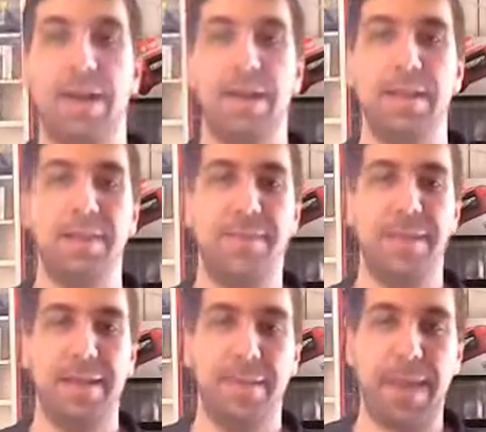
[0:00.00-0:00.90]
I love
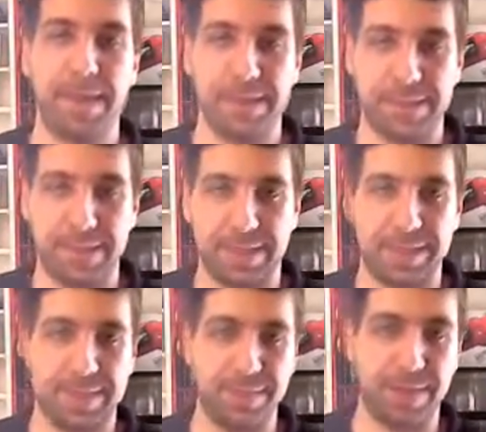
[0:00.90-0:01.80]
finding packages like
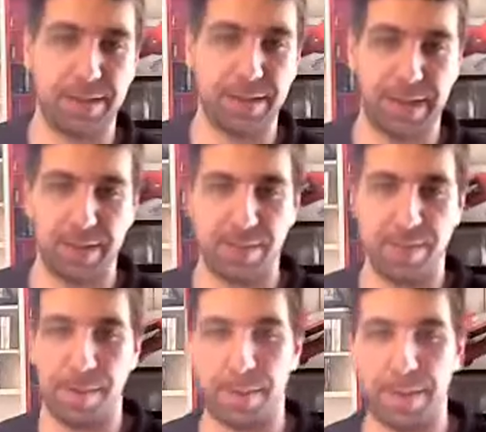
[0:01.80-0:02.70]
this in the mail that I don't
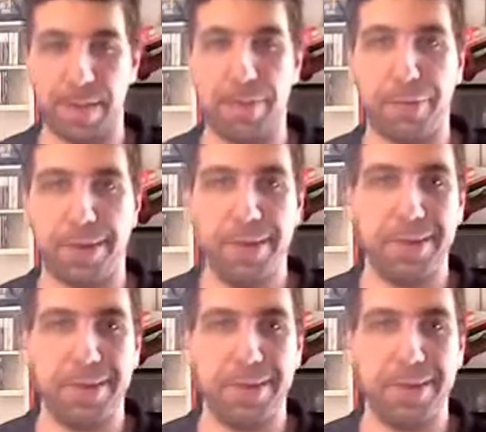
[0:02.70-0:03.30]
remember what I bought.